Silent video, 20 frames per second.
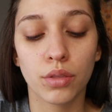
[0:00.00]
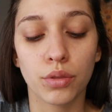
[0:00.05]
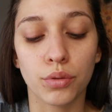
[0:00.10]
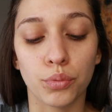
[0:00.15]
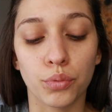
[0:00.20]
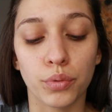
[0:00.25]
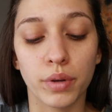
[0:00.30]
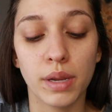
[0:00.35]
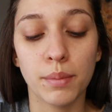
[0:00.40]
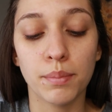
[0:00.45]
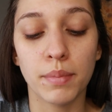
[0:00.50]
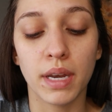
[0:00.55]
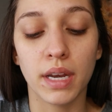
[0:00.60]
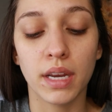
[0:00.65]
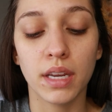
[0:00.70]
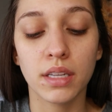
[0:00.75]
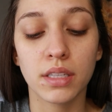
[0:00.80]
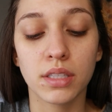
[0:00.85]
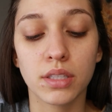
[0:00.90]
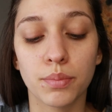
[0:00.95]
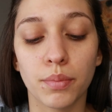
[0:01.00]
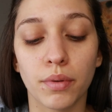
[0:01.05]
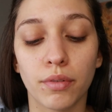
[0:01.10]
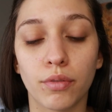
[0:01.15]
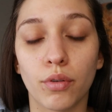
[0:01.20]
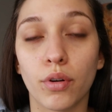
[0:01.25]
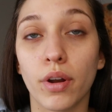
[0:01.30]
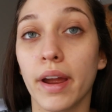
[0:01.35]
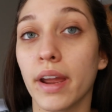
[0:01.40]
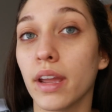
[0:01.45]
3 minutes
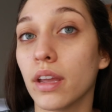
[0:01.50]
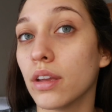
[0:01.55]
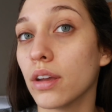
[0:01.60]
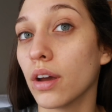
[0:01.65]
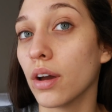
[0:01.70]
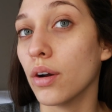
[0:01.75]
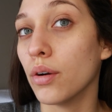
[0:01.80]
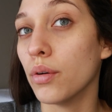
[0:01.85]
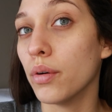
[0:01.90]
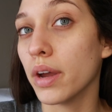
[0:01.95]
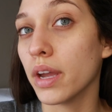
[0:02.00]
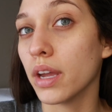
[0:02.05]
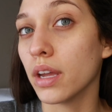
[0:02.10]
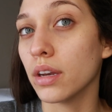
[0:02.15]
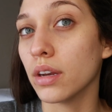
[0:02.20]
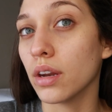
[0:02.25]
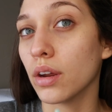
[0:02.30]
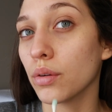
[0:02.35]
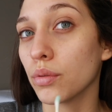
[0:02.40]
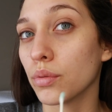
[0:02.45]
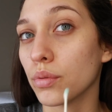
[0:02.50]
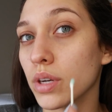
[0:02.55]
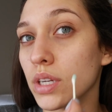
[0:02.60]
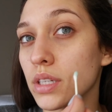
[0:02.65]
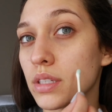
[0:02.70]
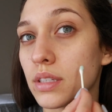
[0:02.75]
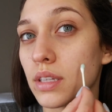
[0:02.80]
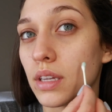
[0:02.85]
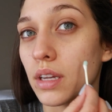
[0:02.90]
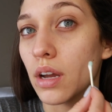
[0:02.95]
before I go and
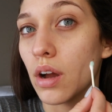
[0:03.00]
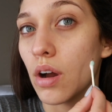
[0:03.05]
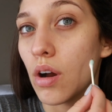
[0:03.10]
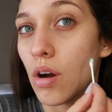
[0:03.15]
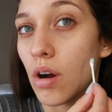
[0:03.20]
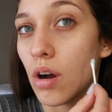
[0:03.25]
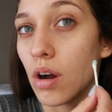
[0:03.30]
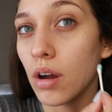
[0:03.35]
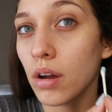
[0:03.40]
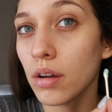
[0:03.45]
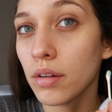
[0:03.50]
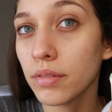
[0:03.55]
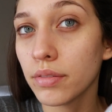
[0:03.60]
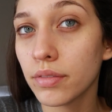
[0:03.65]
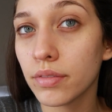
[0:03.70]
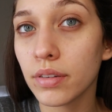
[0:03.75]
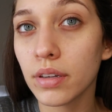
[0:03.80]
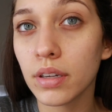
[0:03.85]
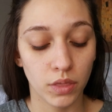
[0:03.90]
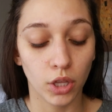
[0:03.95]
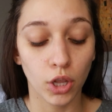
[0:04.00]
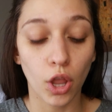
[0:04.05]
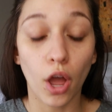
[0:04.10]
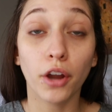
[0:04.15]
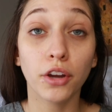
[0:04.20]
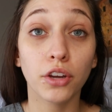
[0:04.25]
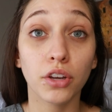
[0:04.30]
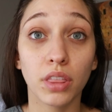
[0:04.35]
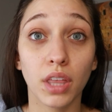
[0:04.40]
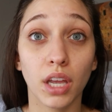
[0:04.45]
rinse it off. The
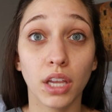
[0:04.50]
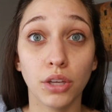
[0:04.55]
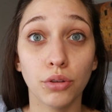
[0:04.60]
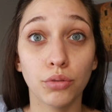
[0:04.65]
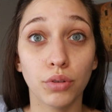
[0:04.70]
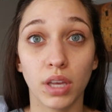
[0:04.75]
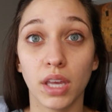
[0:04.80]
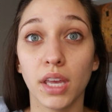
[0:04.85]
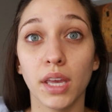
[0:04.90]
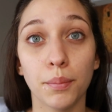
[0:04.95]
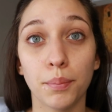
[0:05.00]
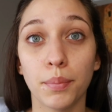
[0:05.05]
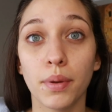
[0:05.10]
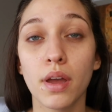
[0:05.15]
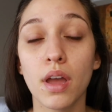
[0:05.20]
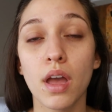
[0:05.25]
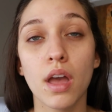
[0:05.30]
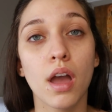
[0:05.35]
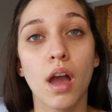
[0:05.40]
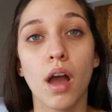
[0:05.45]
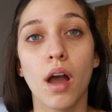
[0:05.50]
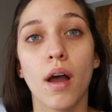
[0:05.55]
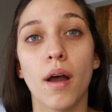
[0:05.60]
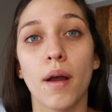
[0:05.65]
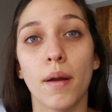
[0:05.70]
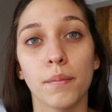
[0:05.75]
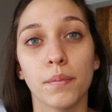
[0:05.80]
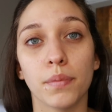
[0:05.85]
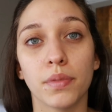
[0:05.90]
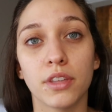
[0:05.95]
longer that you keep
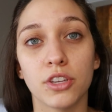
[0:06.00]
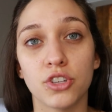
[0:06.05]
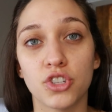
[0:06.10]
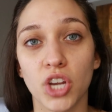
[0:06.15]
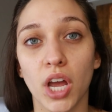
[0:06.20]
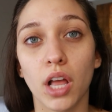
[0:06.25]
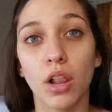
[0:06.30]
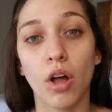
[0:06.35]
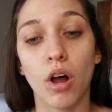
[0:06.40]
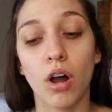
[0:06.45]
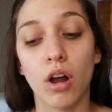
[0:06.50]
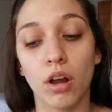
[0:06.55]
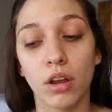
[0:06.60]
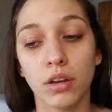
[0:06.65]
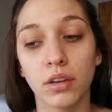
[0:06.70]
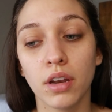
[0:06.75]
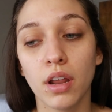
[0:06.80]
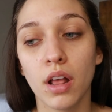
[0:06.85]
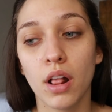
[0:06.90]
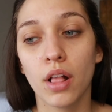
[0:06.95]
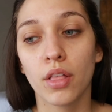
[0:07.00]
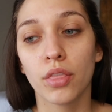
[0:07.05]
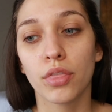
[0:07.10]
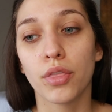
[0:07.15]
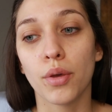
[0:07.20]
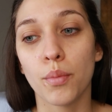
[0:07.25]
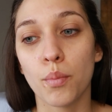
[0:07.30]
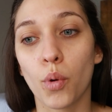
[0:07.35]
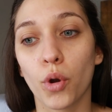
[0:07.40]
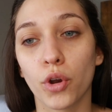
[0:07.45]
the gel on,
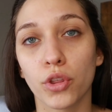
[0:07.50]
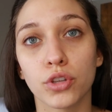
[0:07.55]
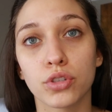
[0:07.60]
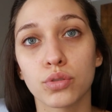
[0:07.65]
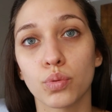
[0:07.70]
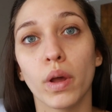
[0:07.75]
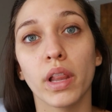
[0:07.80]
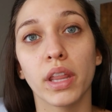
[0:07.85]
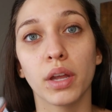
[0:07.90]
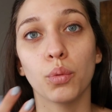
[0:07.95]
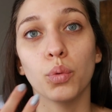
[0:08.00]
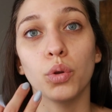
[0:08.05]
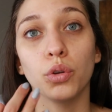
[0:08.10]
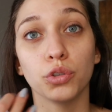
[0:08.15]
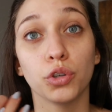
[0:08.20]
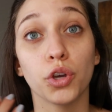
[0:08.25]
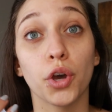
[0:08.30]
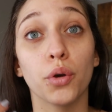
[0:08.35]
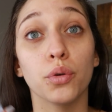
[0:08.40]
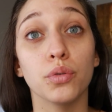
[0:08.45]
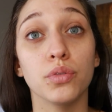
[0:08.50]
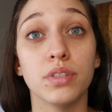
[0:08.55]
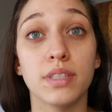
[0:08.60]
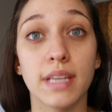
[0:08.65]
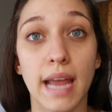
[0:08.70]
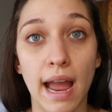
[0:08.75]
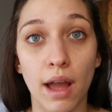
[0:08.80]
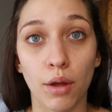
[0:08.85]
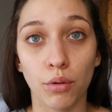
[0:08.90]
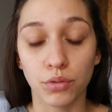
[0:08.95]
the more the swelling will go
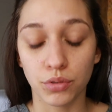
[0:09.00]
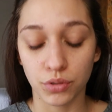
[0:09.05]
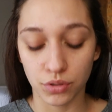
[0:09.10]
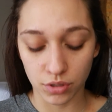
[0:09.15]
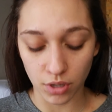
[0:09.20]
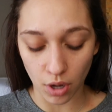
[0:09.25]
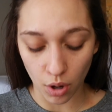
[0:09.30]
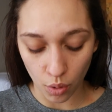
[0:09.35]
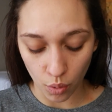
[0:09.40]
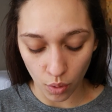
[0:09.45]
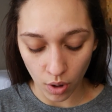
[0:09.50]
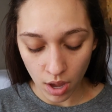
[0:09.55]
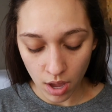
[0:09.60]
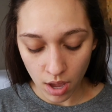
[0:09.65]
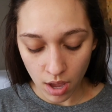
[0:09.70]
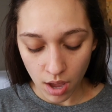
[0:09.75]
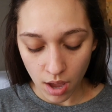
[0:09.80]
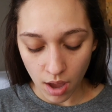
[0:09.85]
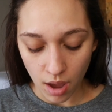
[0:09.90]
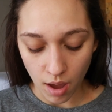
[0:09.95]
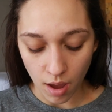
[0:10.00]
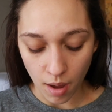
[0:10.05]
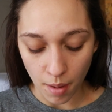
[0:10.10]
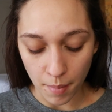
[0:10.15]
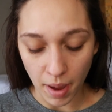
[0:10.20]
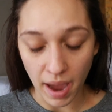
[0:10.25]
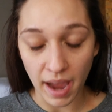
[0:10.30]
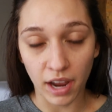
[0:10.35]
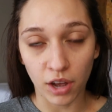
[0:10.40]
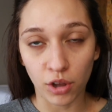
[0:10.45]
down. So
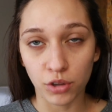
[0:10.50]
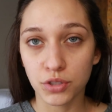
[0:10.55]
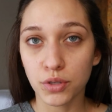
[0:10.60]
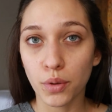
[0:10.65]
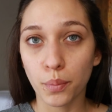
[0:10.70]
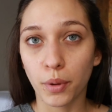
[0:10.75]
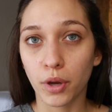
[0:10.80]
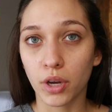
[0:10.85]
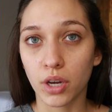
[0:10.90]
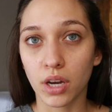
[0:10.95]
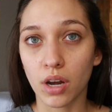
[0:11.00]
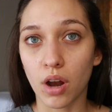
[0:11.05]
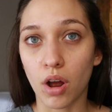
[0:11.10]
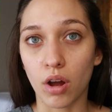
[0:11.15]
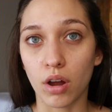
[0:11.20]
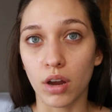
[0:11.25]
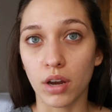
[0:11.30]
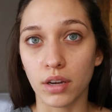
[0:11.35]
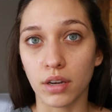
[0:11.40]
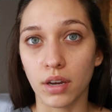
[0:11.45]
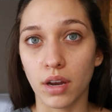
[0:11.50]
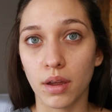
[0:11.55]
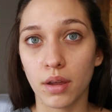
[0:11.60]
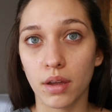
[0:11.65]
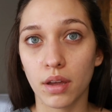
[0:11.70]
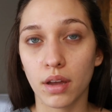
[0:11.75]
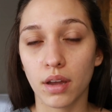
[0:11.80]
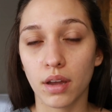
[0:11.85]
I also put it on